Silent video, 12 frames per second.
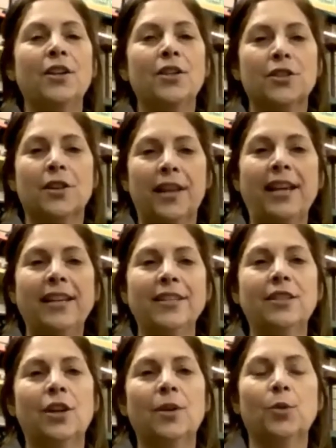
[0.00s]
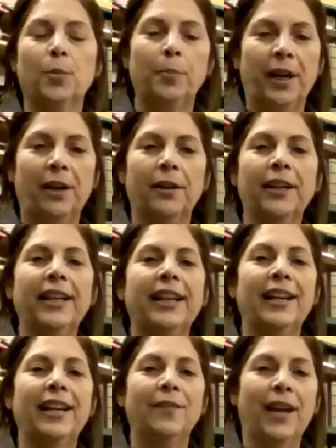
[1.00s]
So they start preparing
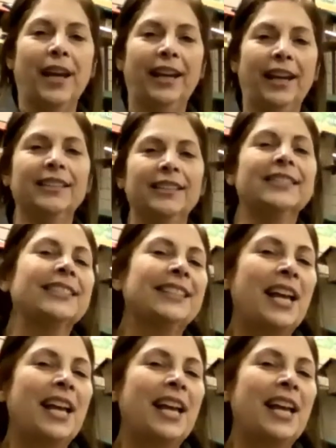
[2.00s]
in advance.